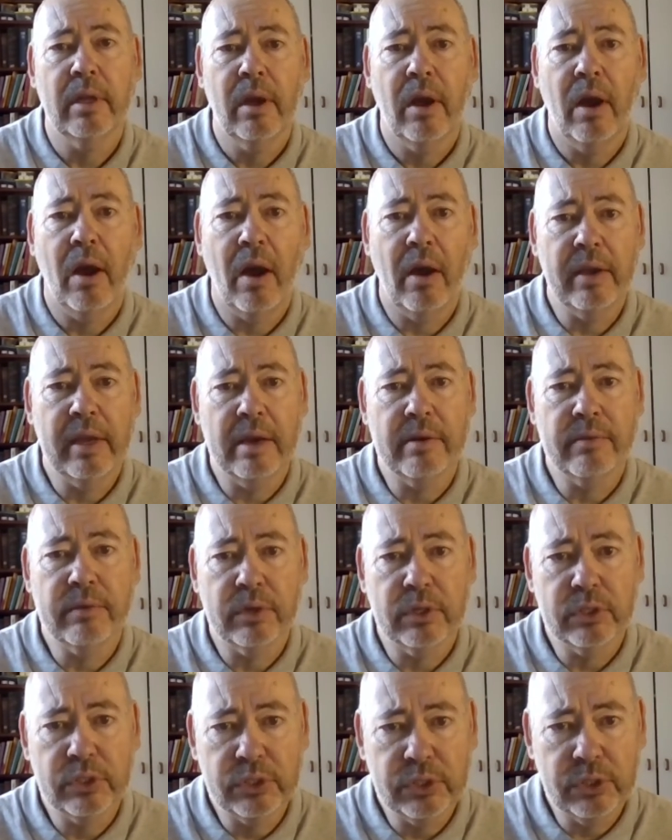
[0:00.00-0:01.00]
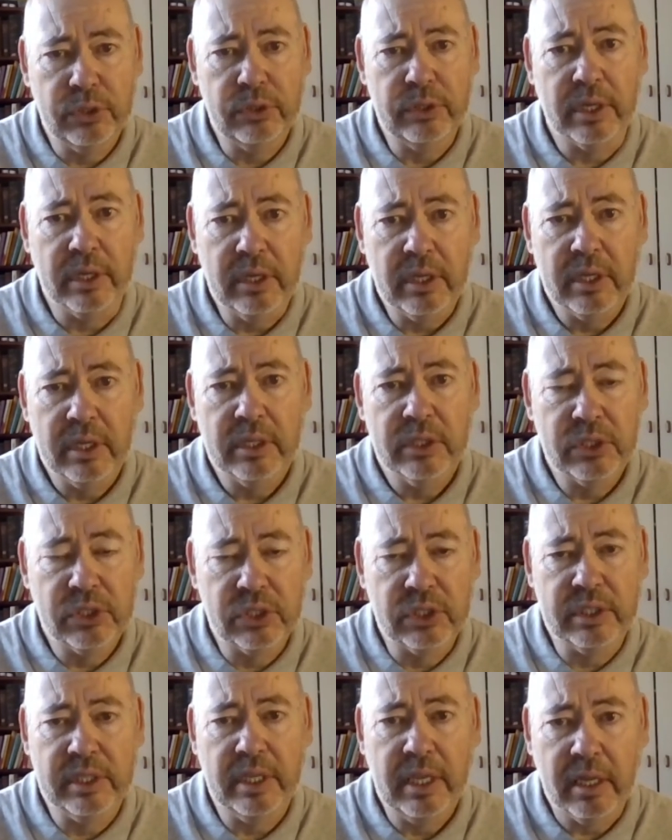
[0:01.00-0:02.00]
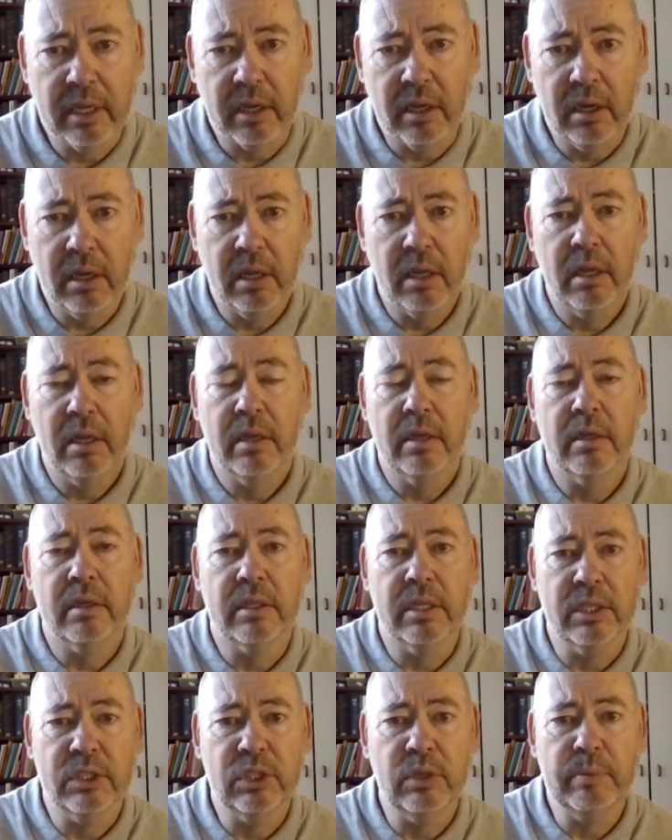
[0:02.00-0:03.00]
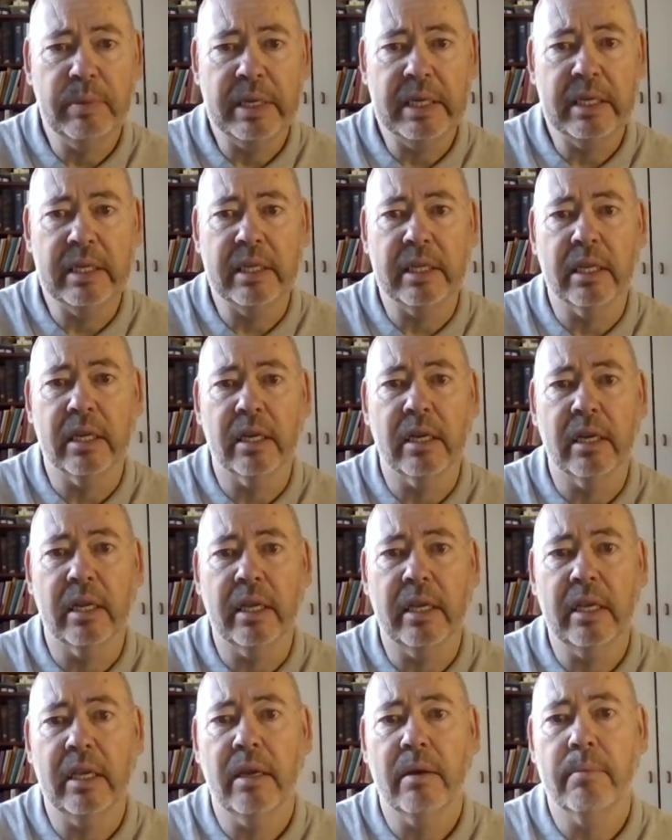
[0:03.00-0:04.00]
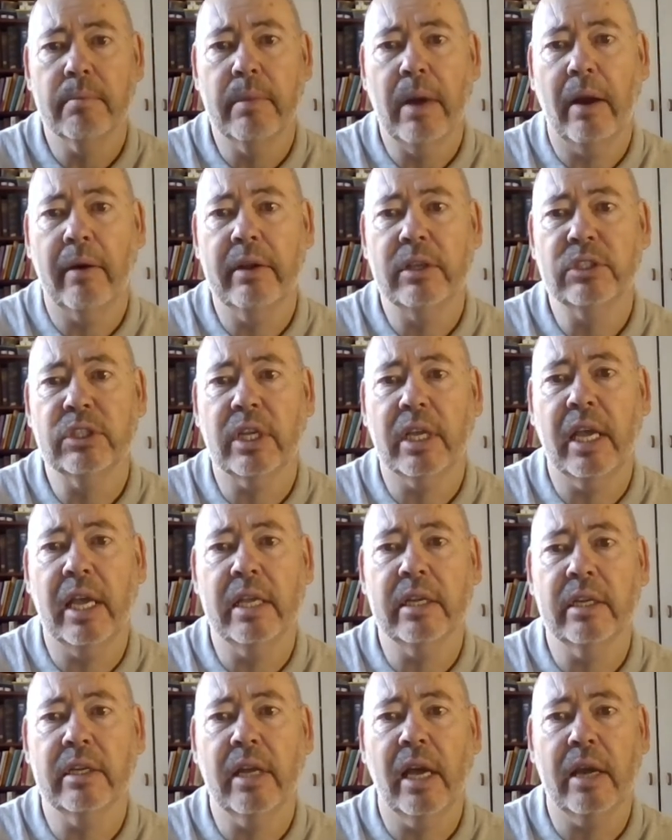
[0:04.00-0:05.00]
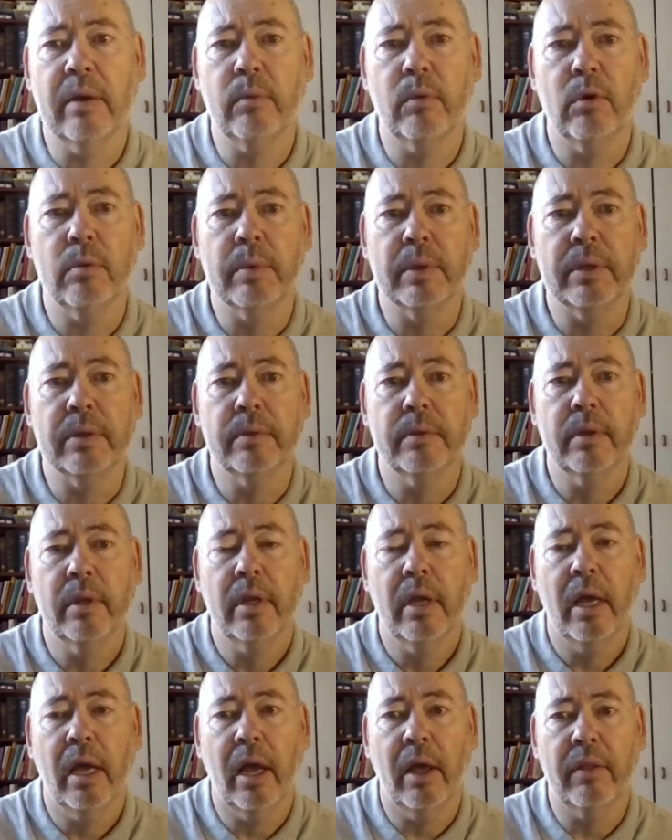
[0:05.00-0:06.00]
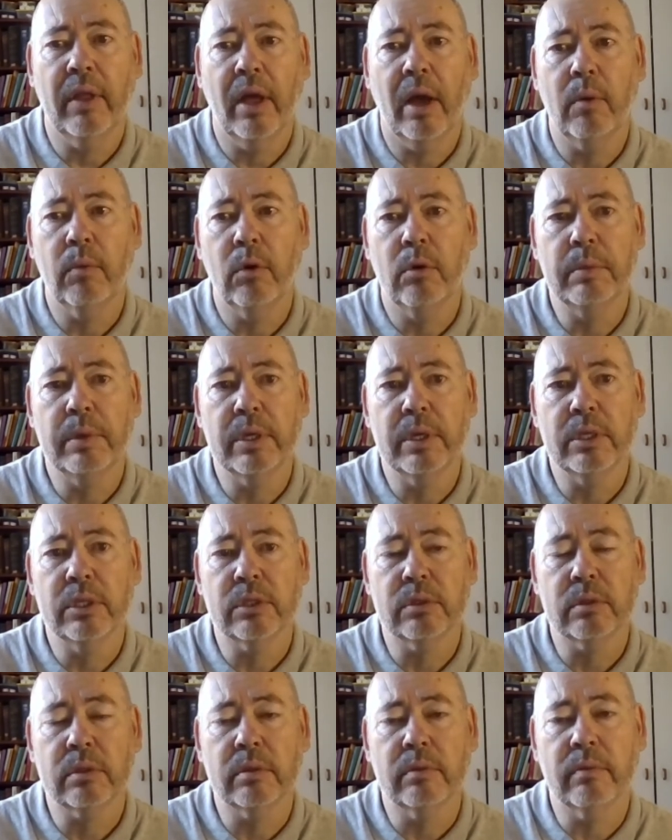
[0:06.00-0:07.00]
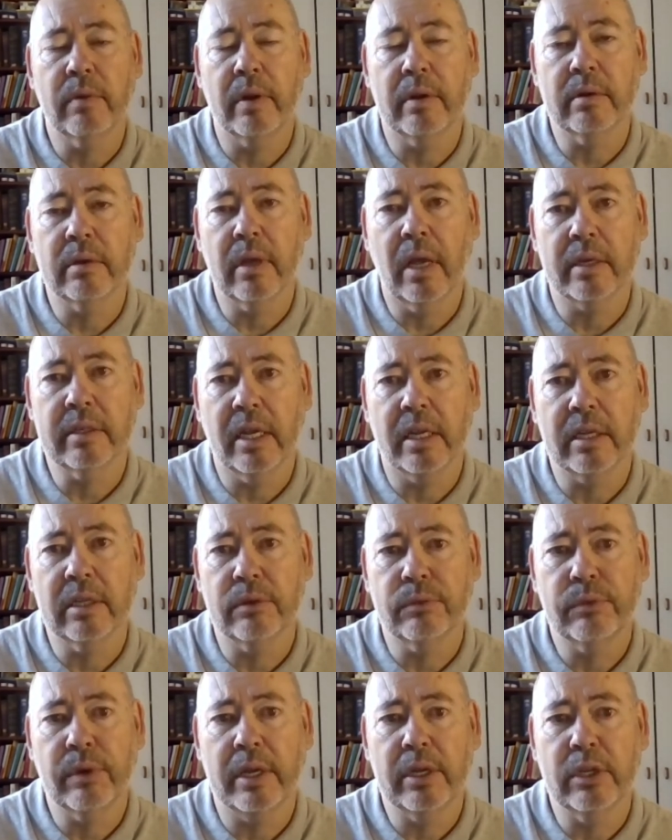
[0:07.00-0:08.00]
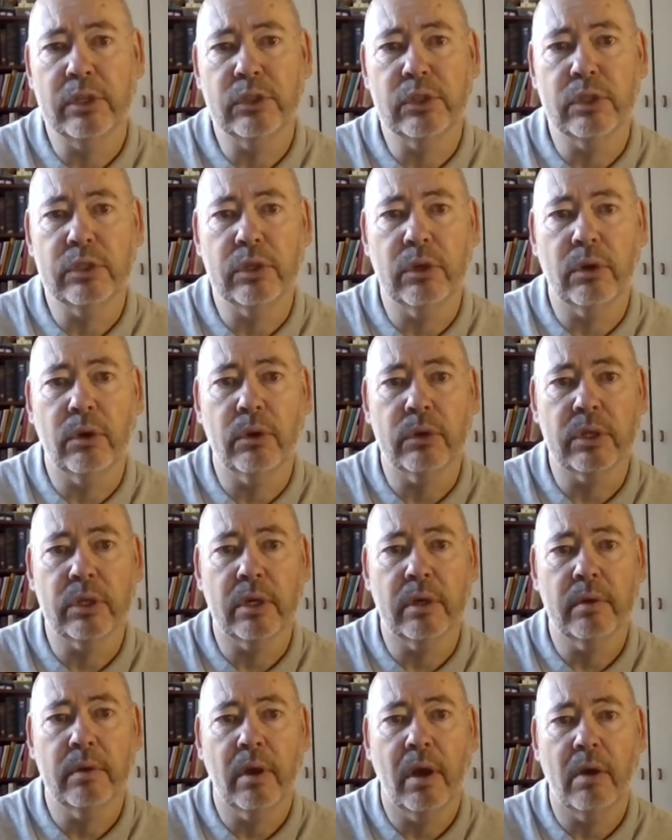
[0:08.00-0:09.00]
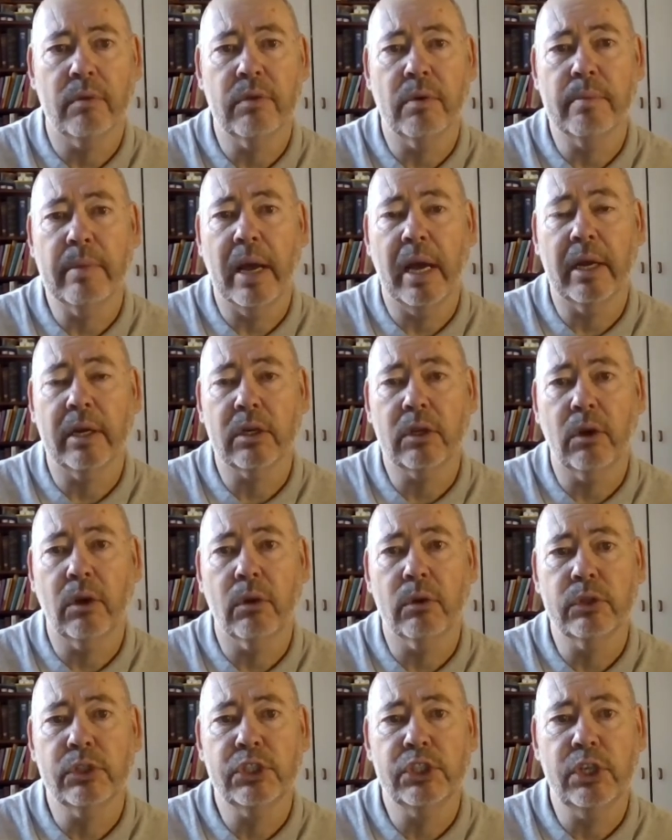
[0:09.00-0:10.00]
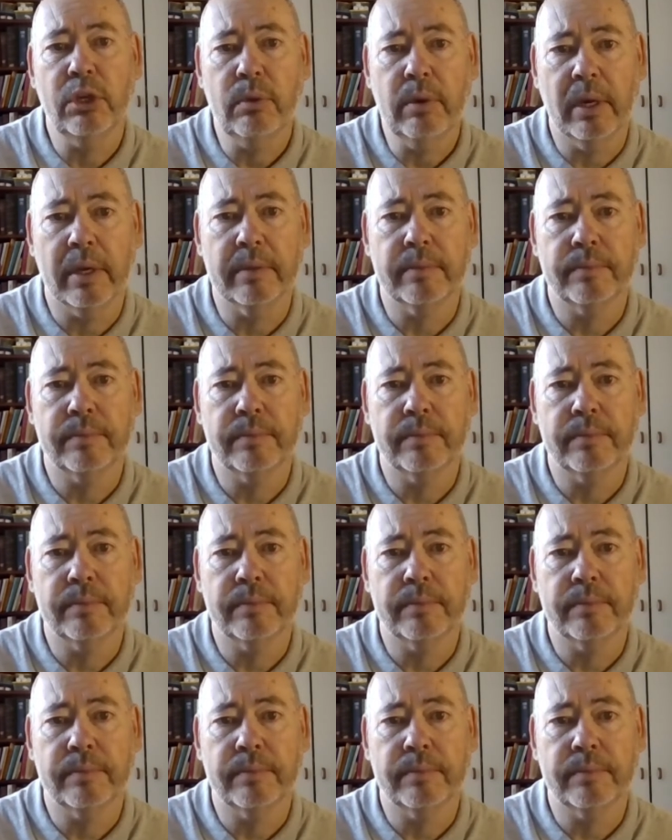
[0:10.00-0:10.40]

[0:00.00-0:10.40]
However, Judah still disobediently marries a Canaanite woman, and that woman is identified as the daughter of a man called Shua.